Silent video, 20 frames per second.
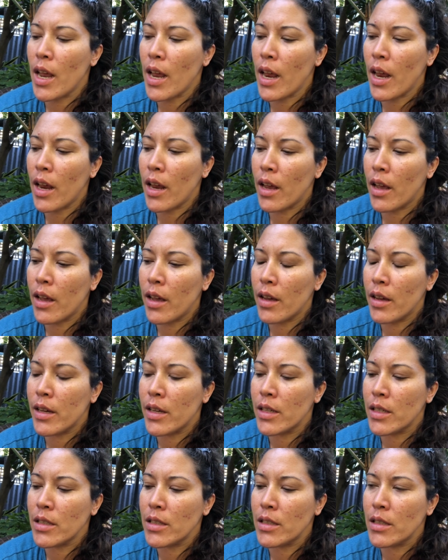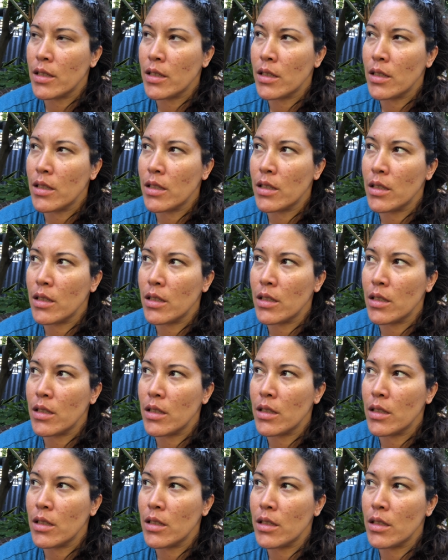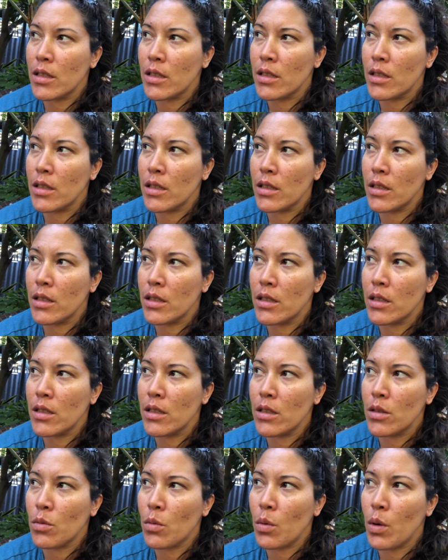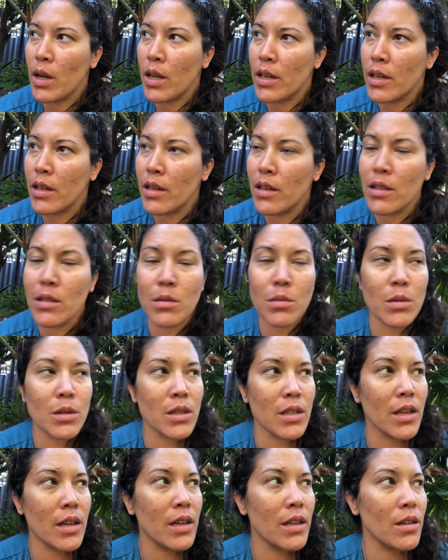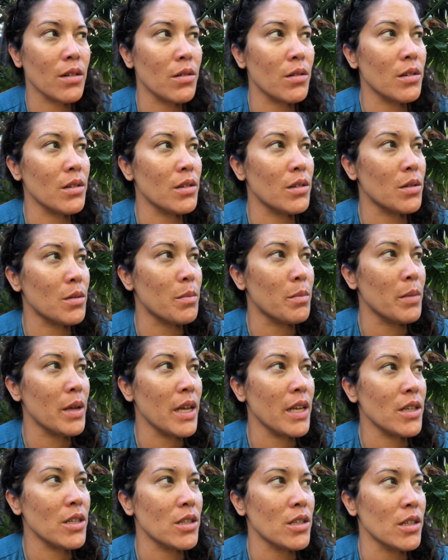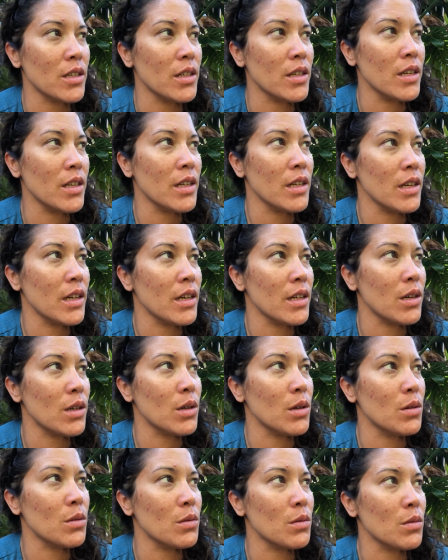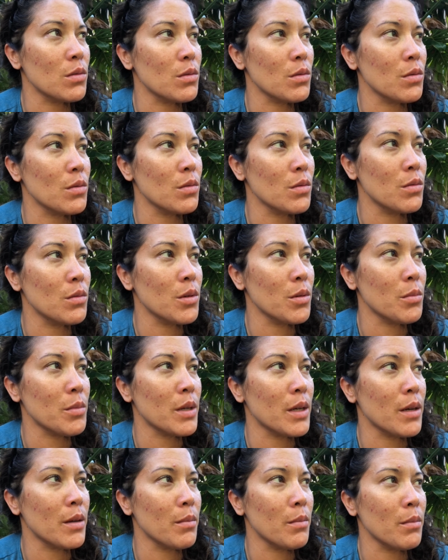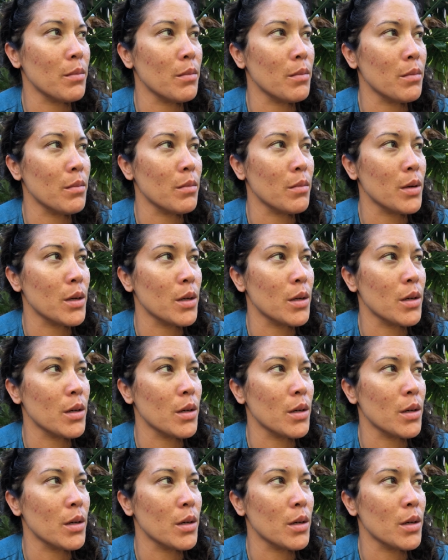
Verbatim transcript: And what else was I going to mention? I don't remember.